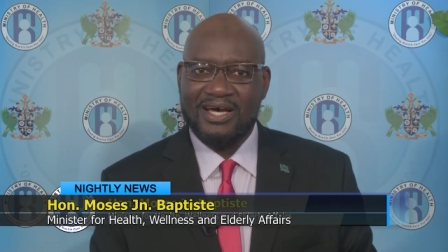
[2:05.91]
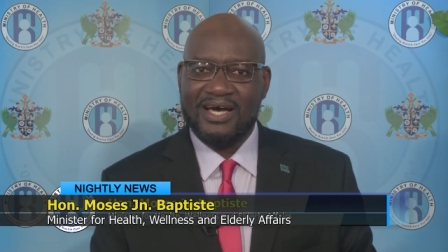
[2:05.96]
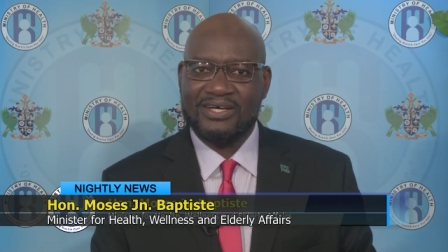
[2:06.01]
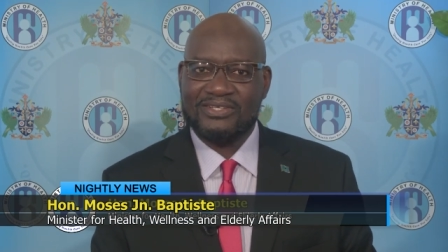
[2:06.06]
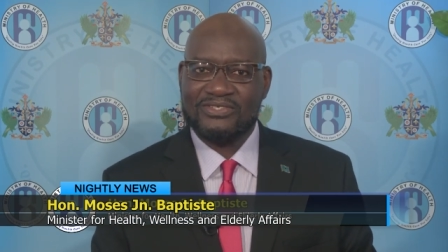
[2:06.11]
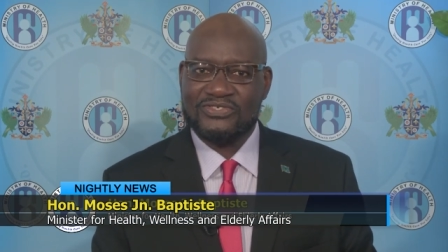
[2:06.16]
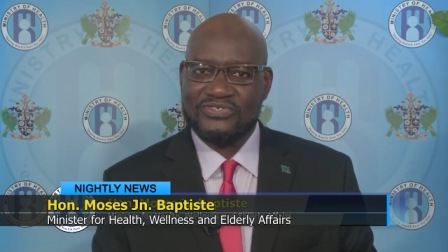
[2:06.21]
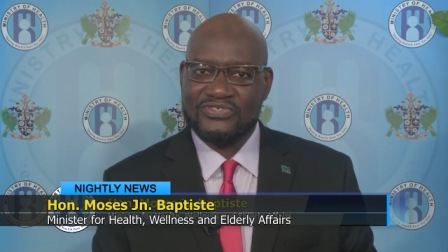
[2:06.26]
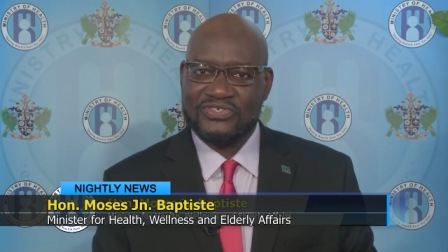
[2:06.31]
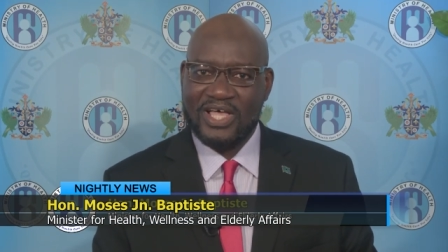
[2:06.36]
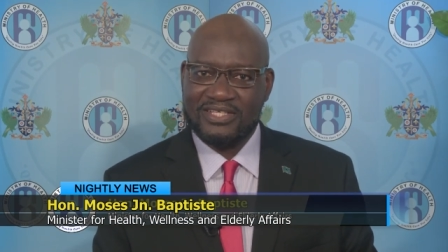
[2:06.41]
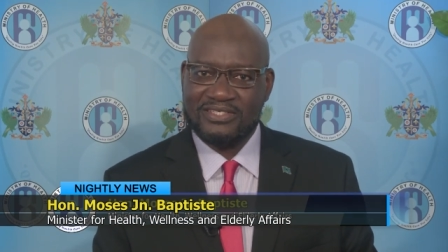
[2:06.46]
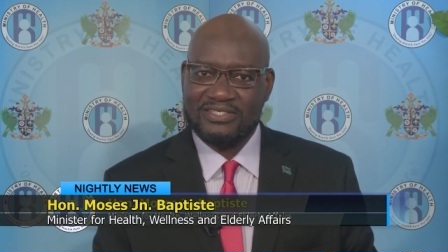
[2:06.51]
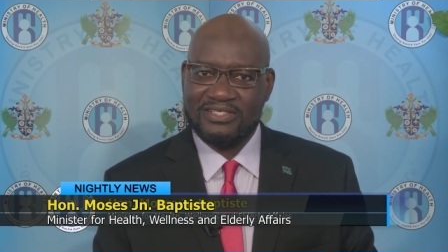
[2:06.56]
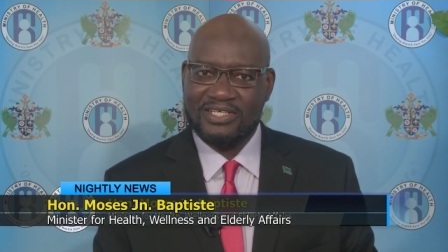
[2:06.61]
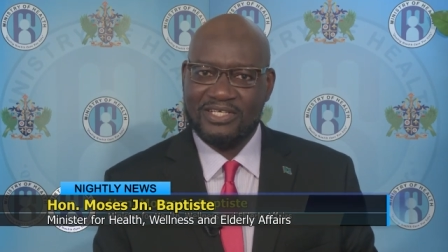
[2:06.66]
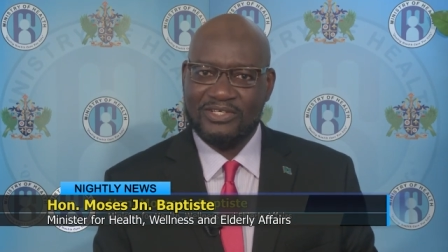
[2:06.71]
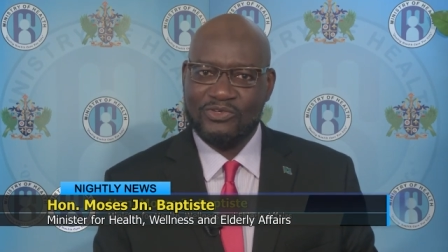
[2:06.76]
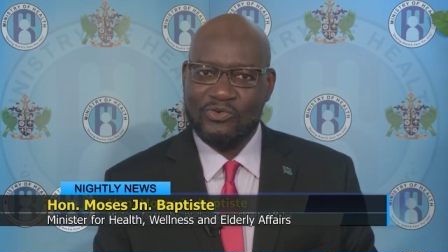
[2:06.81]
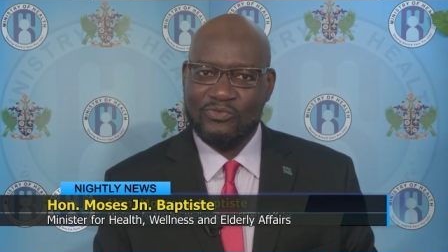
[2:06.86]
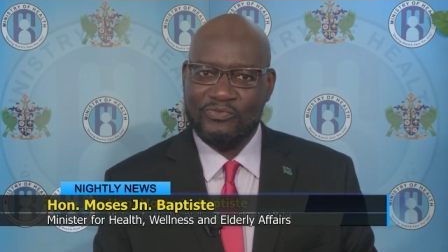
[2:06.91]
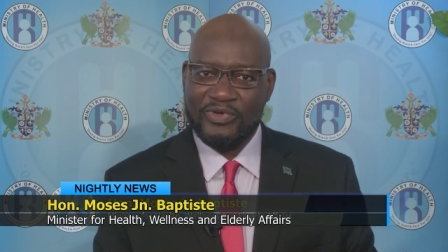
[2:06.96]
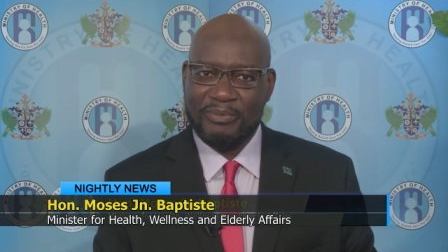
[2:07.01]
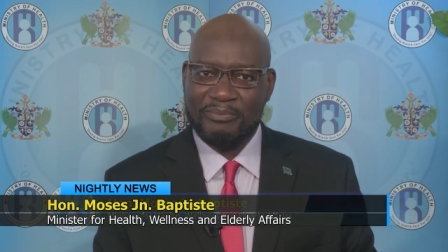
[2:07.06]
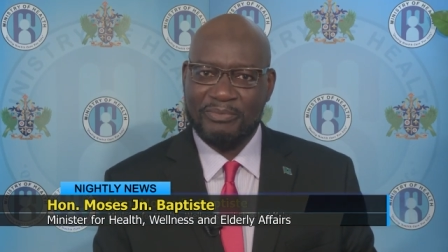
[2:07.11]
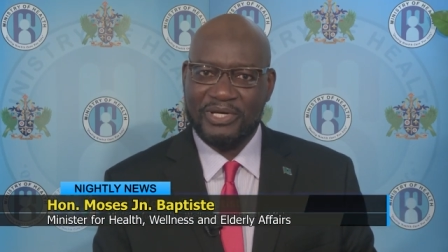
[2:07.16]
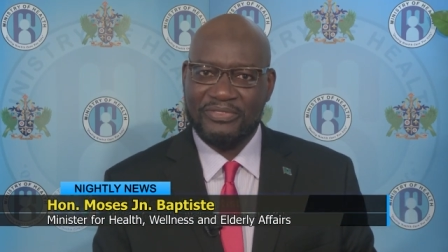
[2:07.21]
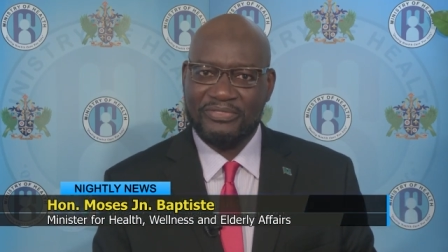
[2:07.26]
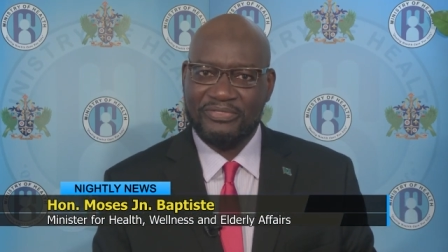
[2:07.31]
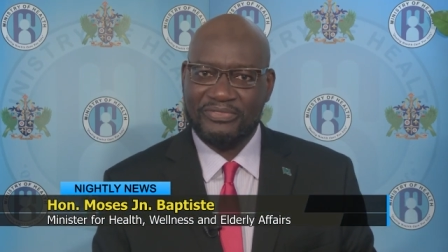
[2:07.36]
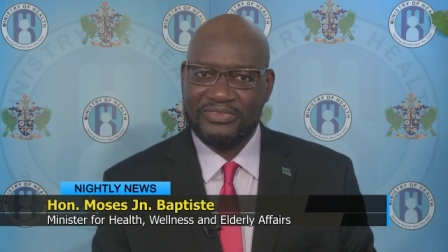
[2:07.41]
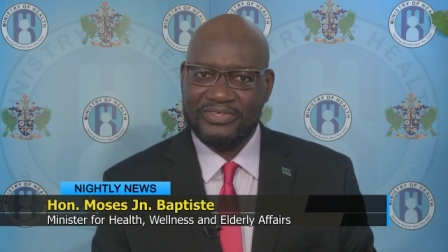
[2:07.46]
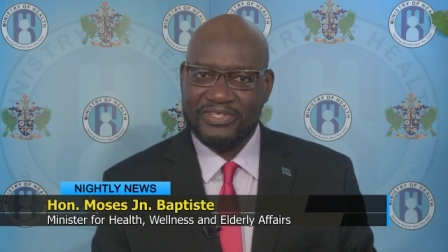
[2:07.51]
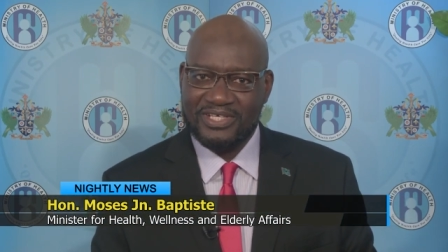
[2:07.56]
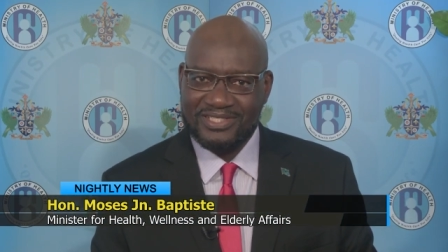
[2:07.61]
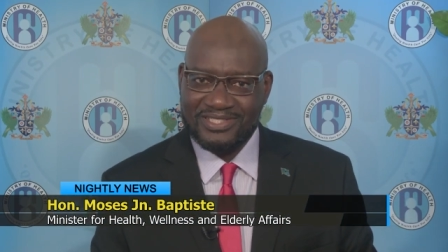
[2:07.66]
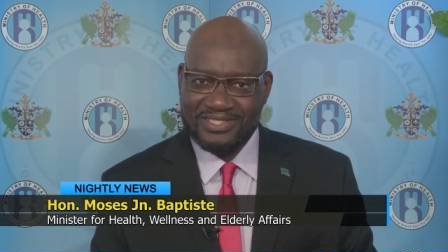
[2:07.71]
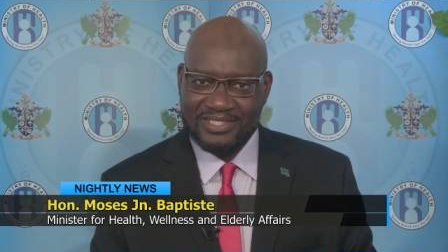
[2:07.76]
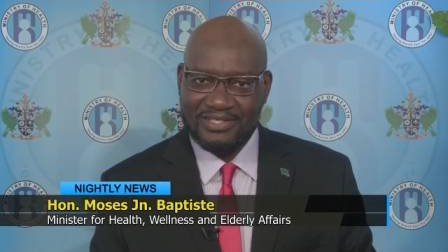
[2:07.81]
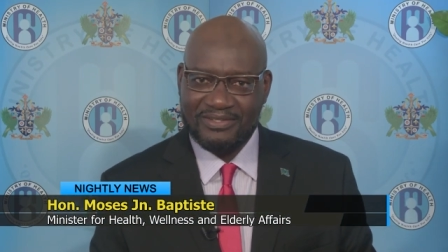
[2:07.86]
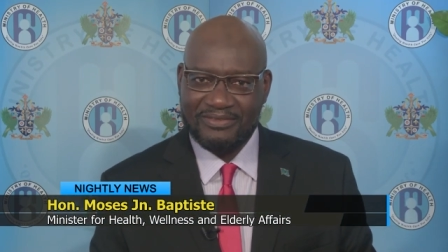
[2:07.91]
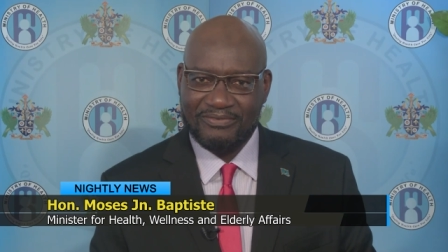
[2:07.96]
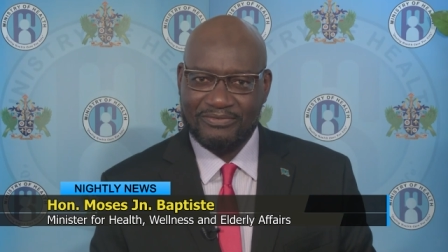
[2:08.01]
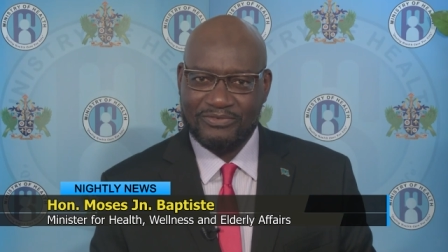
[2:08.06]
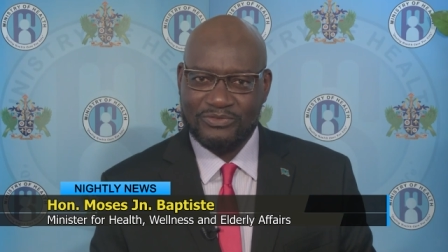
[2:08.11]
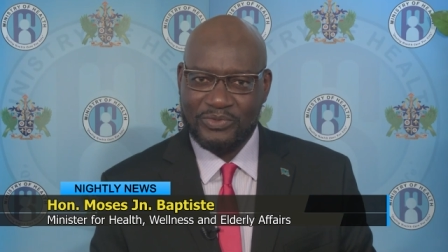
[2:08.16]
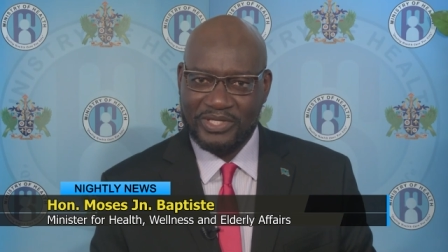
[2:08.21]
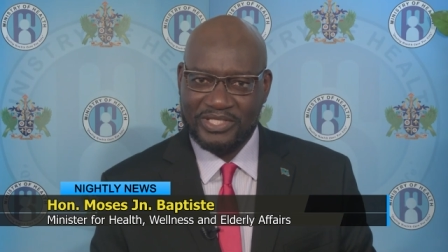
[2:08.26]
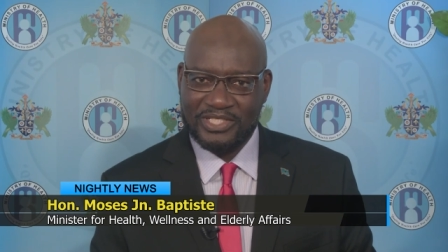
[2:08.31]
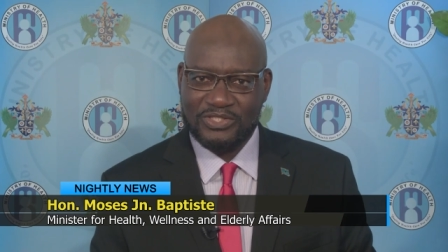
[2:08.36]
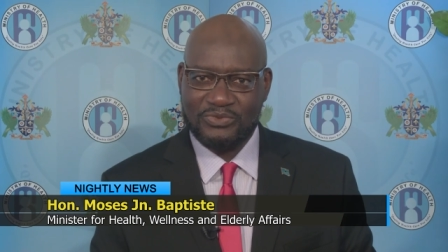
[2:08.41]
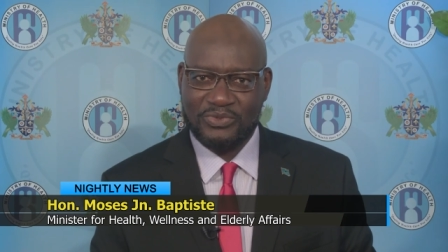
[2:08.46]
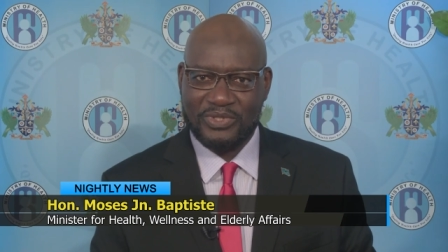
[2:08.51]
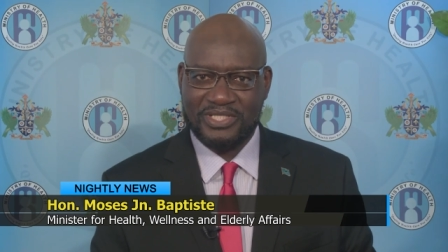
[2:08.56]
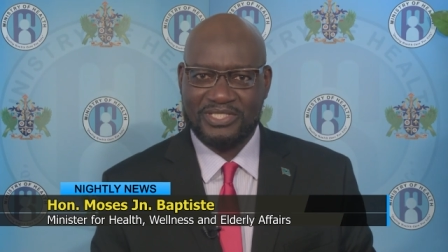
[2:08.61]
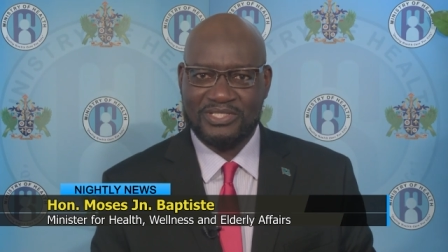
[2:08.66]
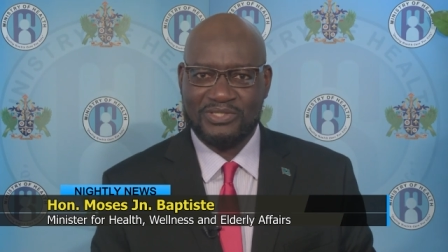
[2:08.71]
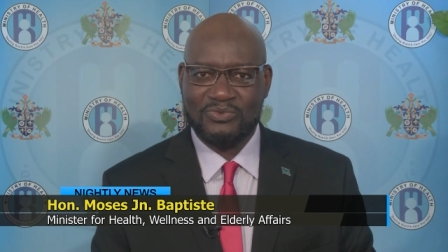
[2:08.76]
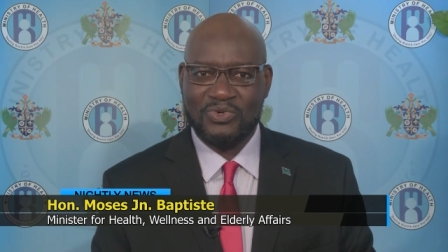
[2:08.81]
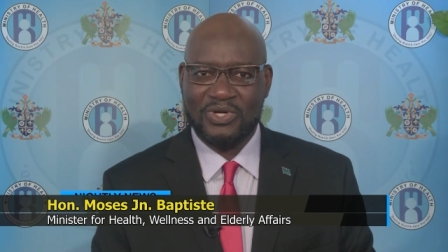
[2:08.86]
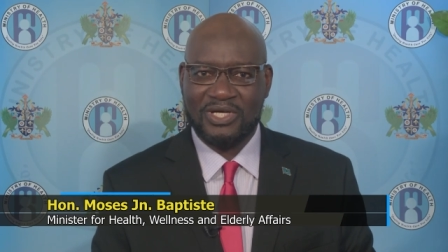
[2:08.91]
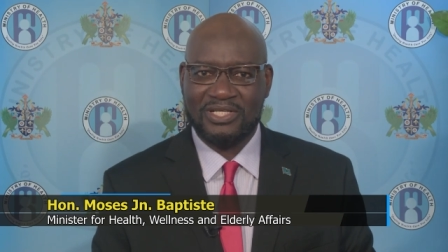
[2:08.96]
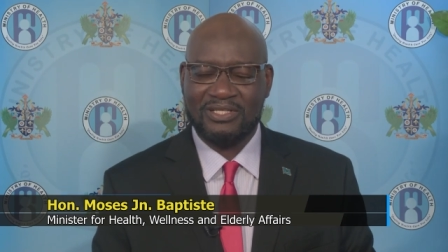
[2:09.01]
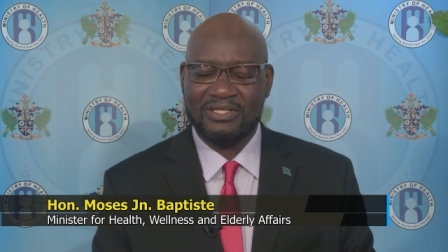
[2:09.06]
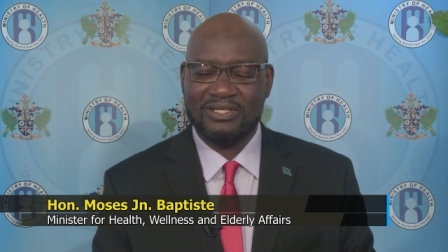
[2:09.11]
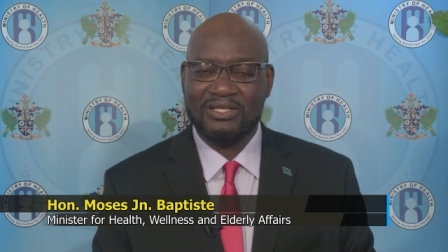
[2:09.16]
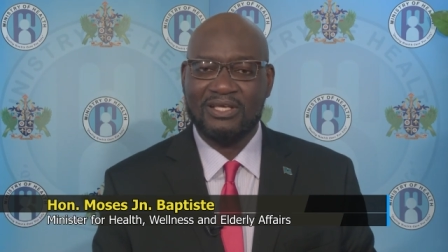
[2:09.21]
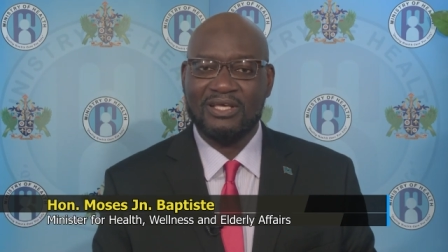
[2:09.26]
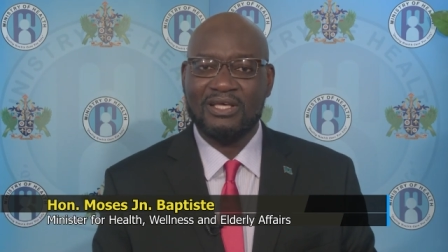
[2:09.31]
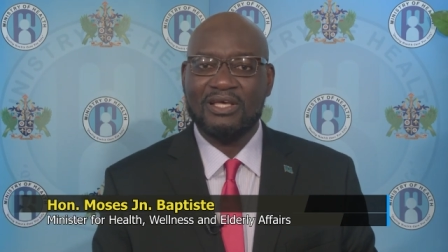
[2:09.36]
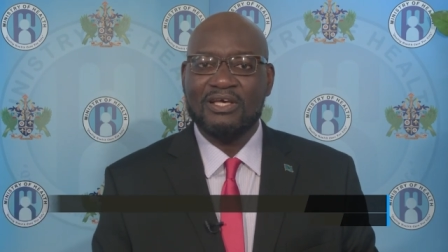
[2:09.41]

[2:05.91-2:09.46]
and Saturday, November thirteenth, twenty 2021,